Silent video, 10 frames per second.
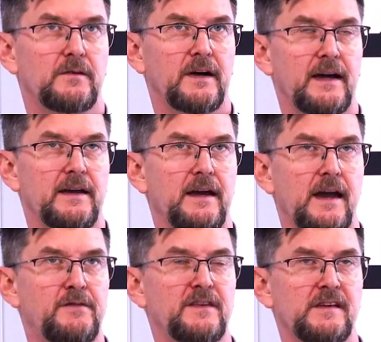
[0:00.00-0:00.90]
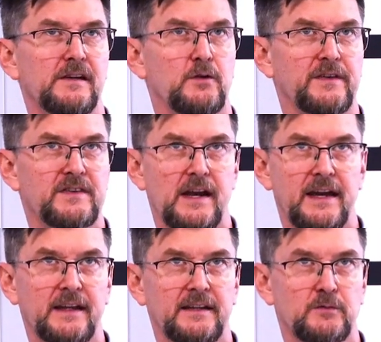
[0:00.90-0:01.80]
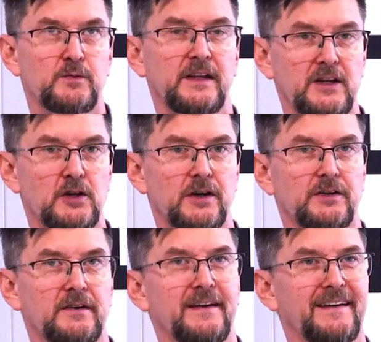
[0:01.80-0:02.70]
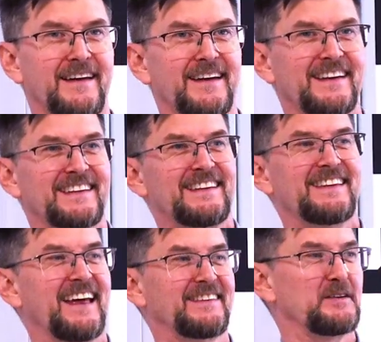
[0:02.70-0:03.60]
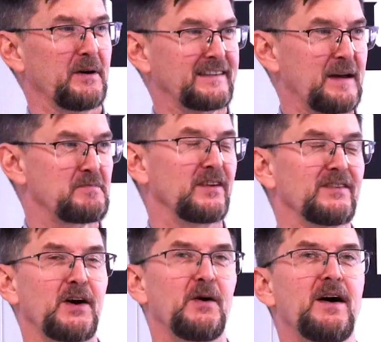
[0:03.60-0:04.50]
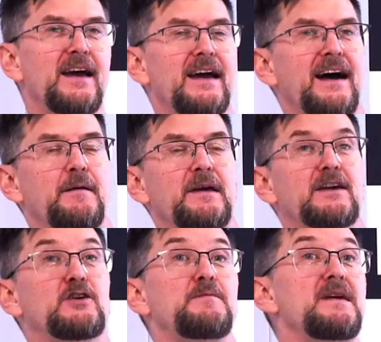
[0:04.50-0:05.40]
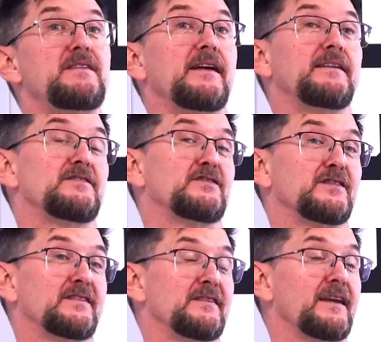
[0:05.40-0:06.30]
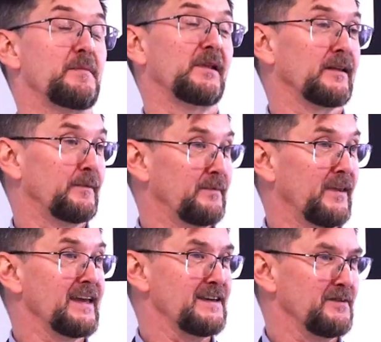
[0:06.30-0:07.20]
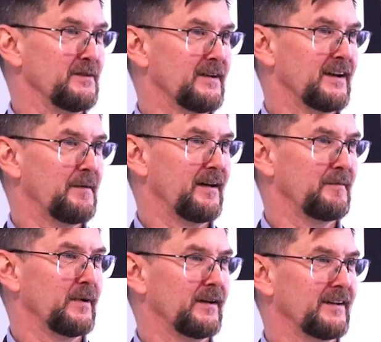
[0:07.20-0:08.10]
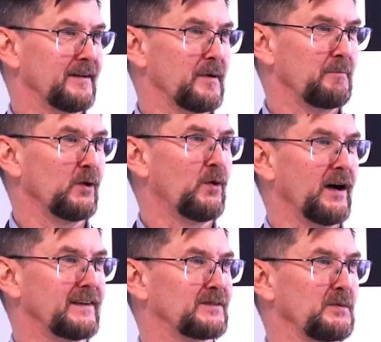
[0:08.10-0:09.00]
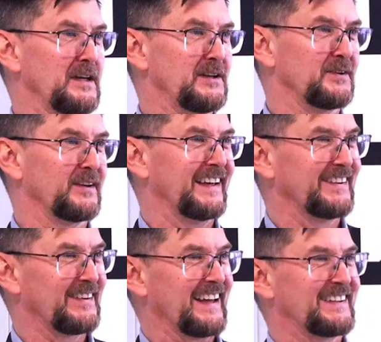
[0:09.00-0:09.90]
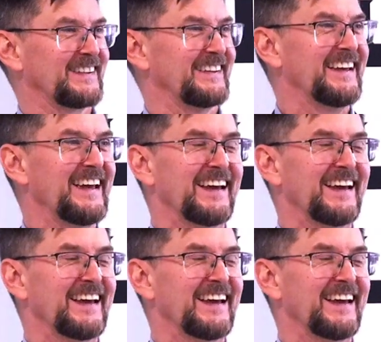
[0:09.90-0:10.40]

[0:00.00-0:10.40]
Well, every single question I get is really good, and that's no exception. So, I mean, it could be that just that I'm a little naive. I'm a blue-eyed Swede, right?